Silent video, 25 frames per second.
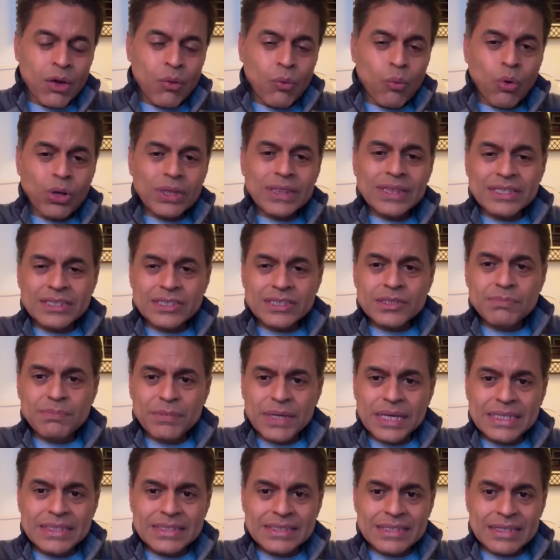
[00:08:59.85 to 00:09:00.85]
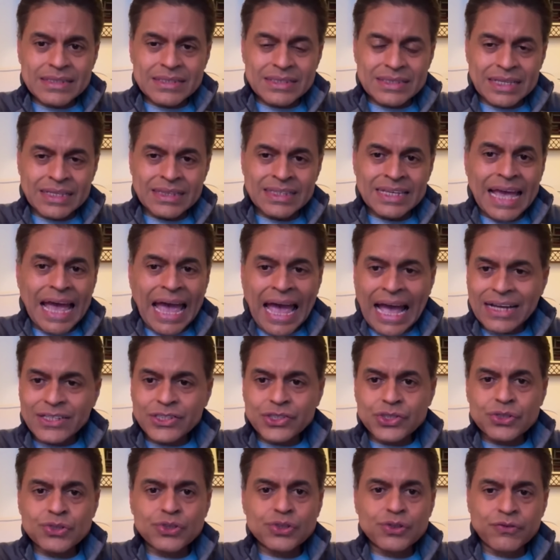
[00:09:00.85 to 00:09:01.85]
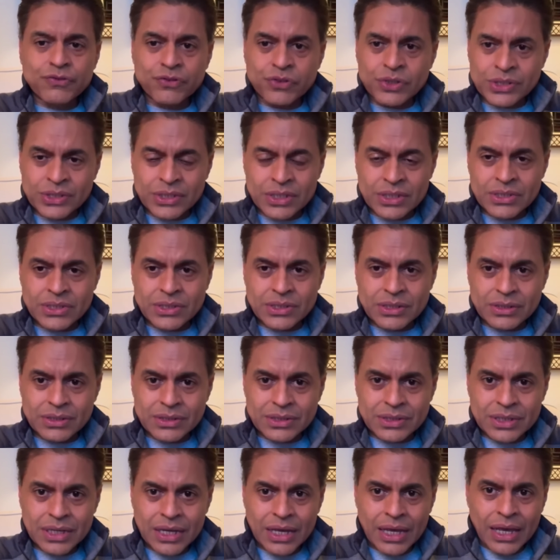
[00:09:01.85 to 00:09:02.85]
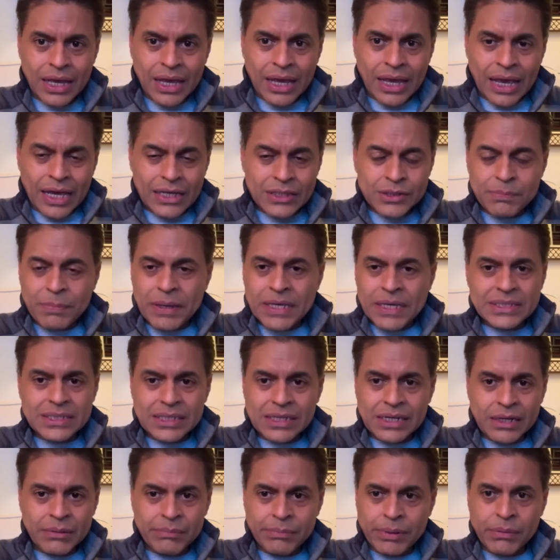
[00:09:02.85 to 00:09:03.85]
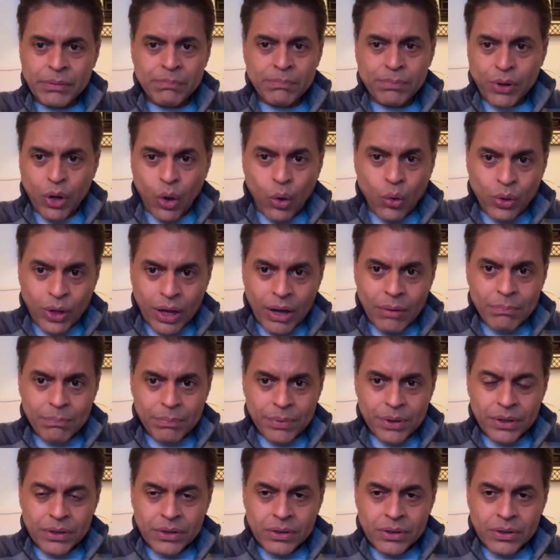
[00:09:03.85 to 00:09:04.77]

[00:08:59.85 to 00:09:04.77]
What this means is that the axis of resistance has basically been blown up.